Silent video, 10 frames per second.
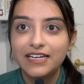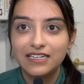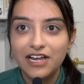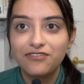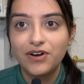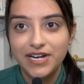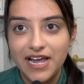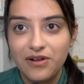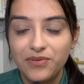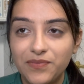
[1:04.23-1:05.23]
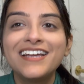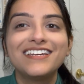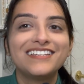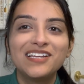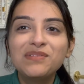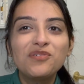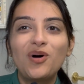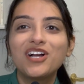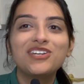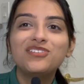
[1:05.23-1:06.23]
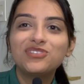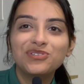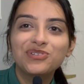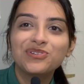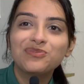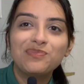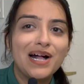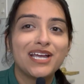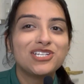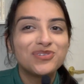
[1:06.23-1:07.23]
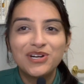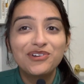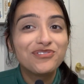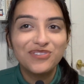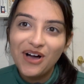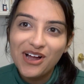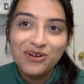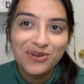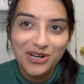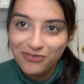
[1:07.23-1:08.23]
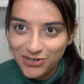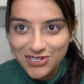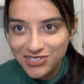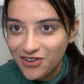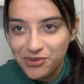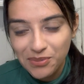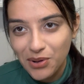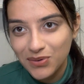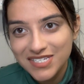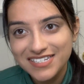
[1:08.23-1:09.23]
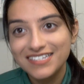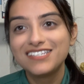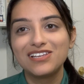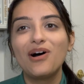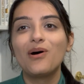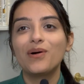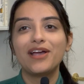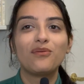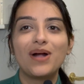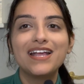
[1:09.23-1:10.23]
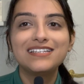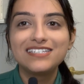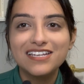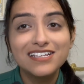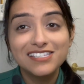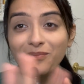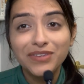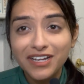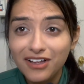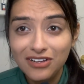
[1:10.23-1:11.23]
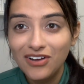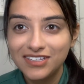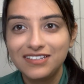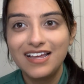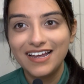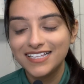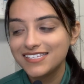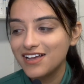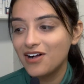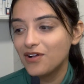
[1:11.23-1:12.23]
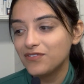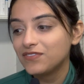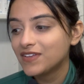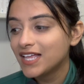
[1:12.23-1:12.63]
in life right now. Let me walk you through my train of thought when I first saw the post. So it went something along the lines of,